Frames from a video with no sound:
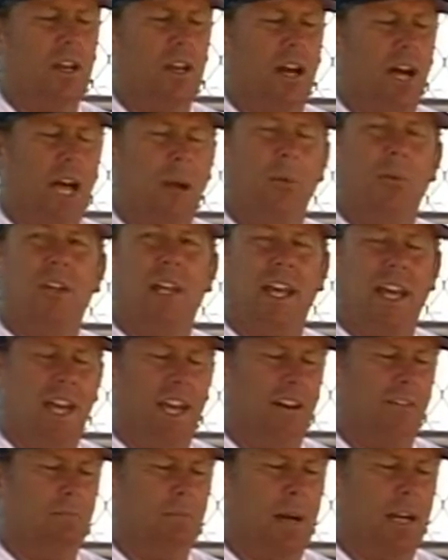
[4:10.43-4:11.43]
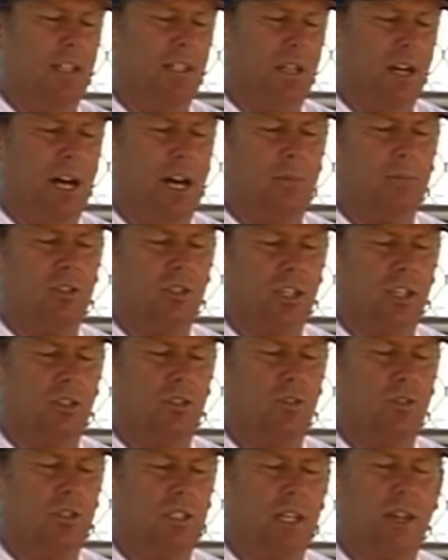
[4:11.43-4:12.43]
I would have my top
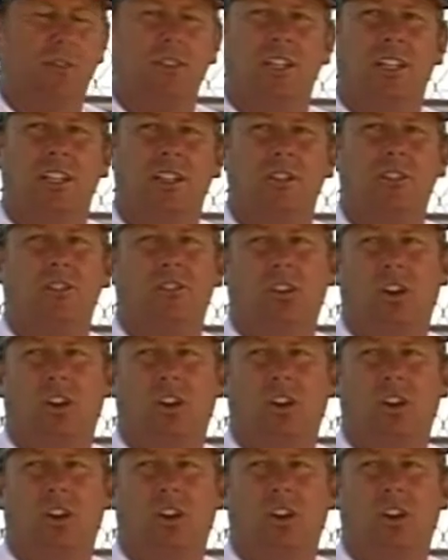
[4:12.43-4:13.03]
6 or 7 hitters